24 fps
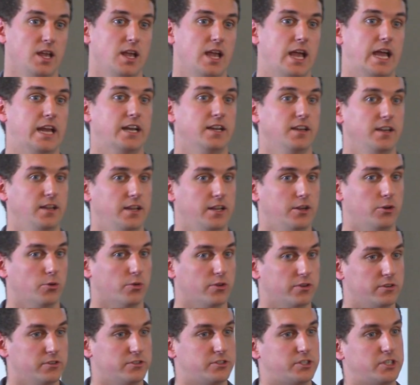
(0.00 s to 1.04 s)
And in
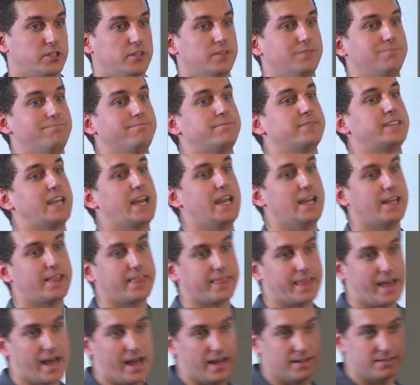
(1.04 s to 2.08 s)
order to take
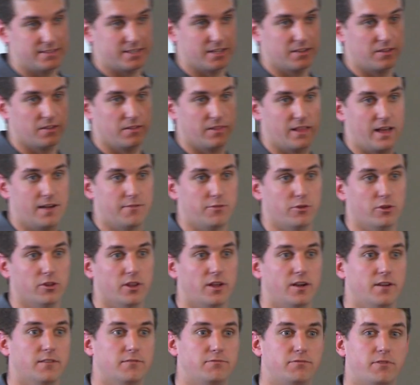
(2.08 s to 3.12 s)
that to the level
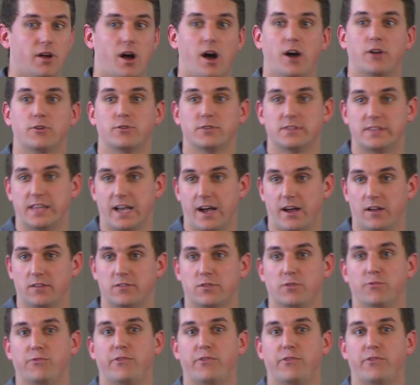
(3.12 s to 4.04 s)
of 100,000,